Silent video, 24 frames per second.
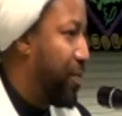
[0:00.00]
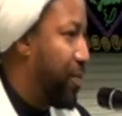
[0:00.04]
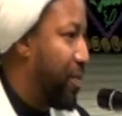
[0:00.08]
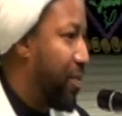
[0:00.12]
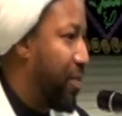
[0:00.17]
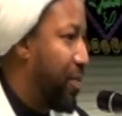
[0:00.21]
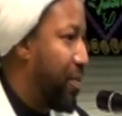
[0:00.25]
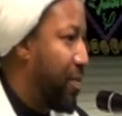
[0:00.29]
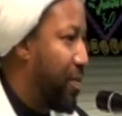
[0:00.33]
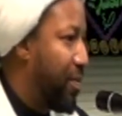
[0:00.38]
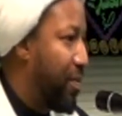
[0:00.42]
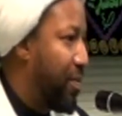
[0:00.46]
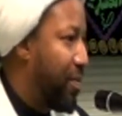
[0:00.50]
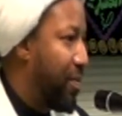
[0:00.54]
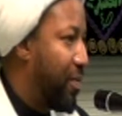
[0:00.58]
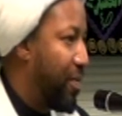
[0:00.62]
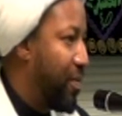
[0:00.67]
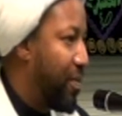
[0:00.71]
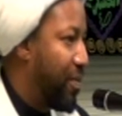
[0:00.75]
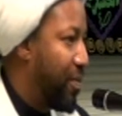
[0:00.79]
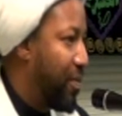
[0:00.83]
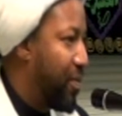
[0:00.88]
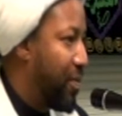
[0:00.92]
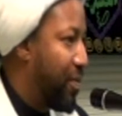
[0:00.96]

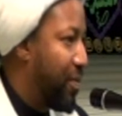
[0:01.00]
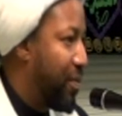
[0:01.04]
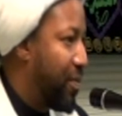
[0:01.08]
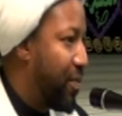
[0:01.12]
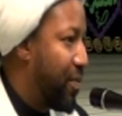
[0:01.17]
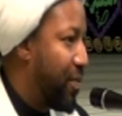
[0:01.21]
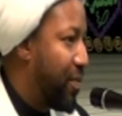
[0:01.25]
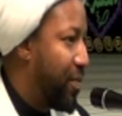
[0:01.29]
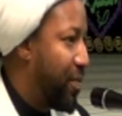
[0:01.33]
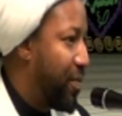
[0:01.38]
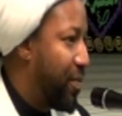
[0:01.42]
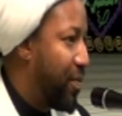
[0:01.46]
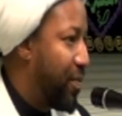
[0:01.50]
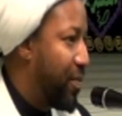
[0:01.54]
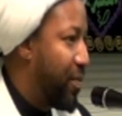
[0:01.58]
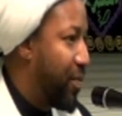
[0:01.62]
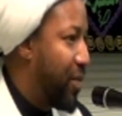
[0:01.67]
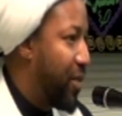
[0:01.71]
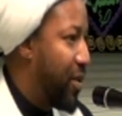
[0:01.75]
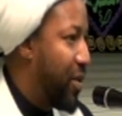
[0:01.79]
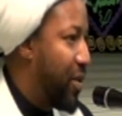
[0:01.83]
Nothing is said.